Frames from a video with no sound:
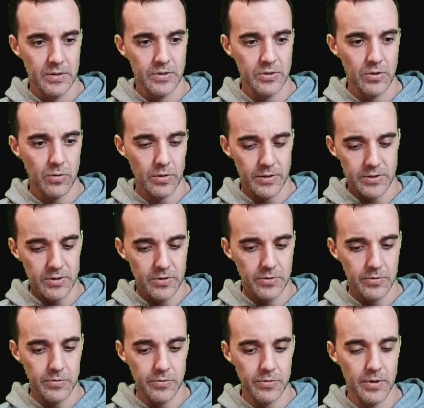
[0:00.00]
So let's
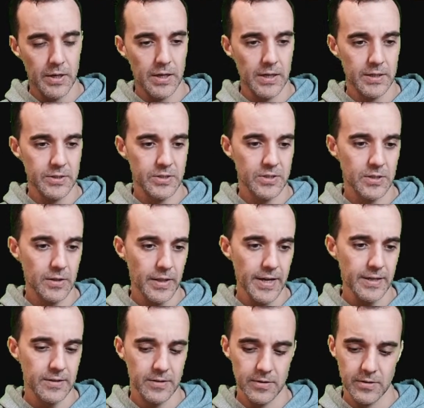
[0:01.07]
do
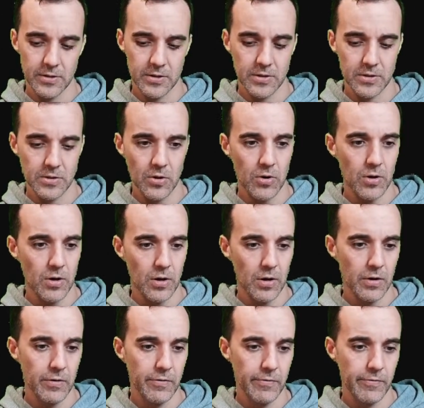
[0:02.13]
select star
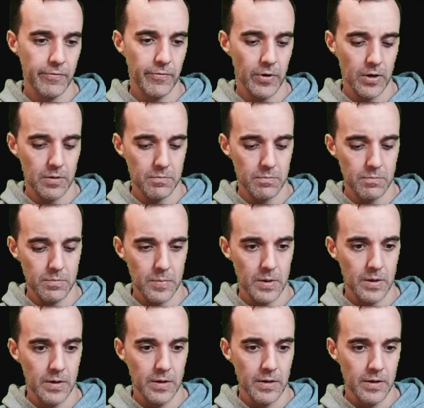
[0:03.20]
from
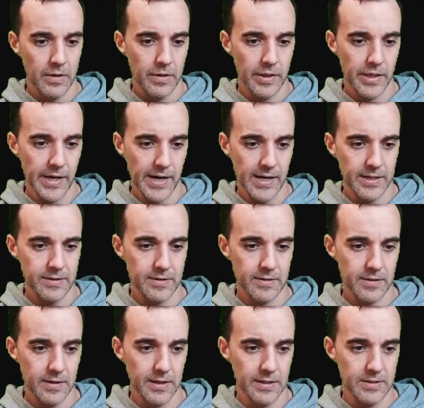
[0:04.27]
that
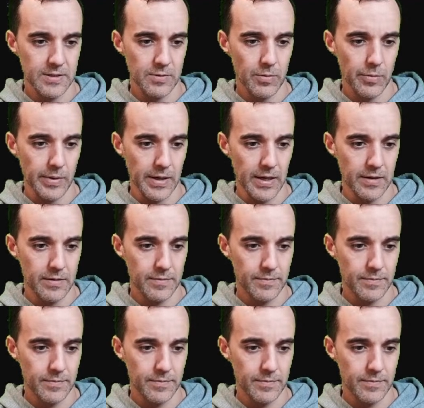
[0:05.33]
and see what we get.